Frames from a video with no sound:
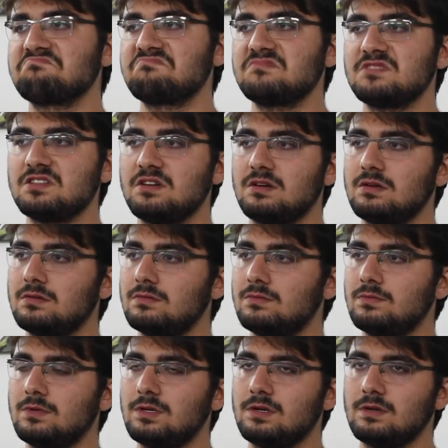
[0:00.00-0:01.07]
No,
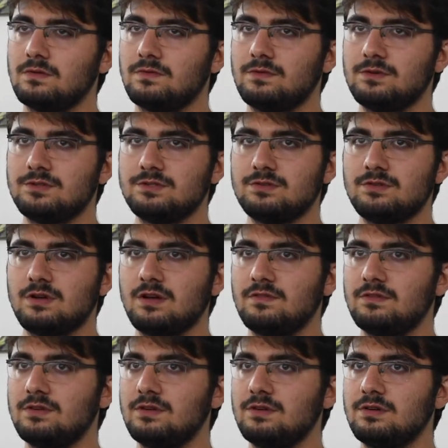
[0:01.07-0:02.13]
when I first
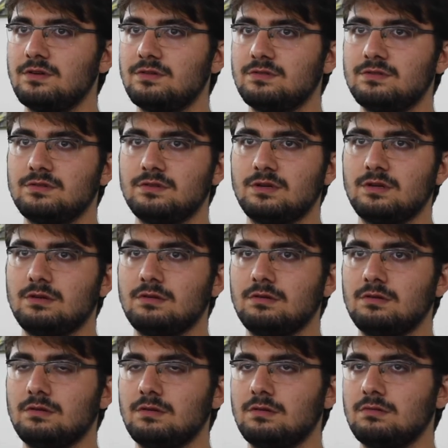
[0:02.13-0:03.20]
arrived here,
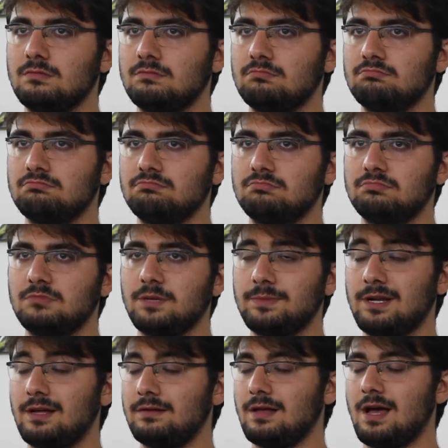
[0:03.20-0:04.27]
I mean,
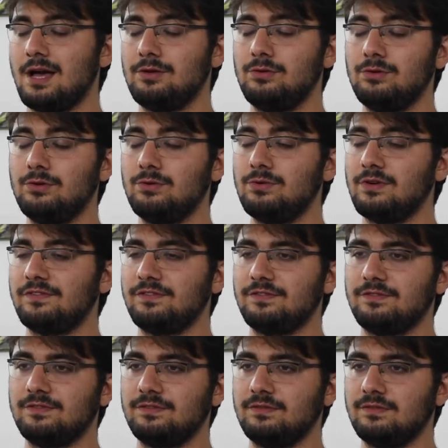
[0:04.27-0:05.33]
I don't know
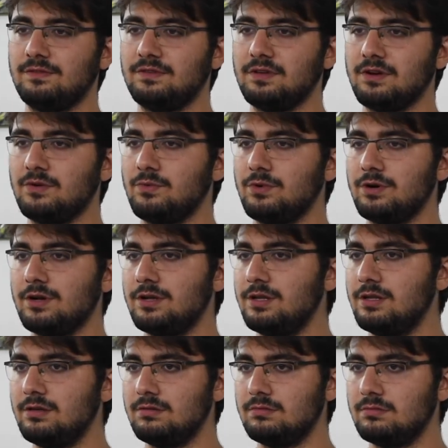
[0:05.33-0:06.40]
if there were
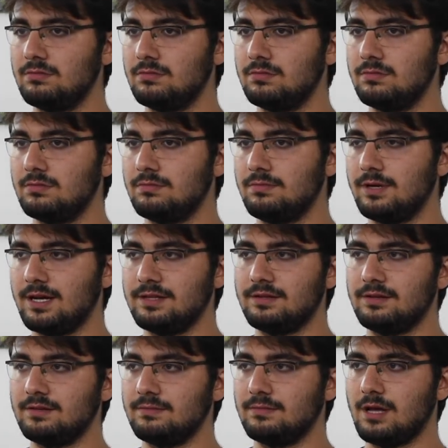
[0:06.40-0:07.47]
any, but I
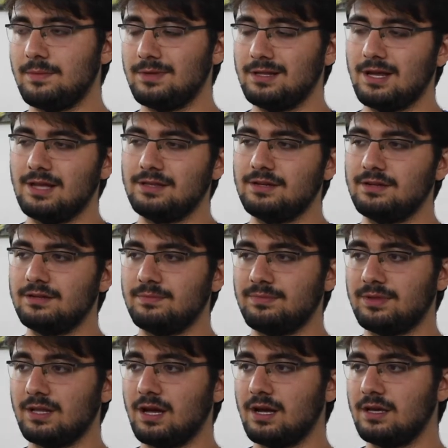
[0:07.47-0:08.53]
didn't. I mean, I didn't
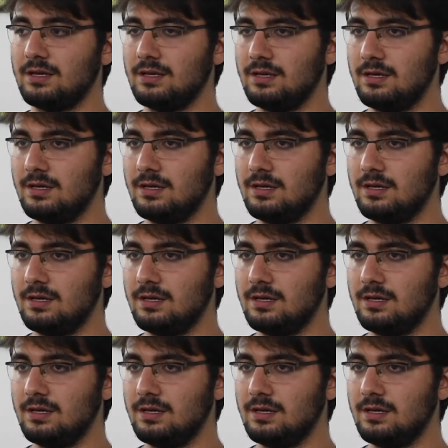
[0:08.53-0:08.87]
apply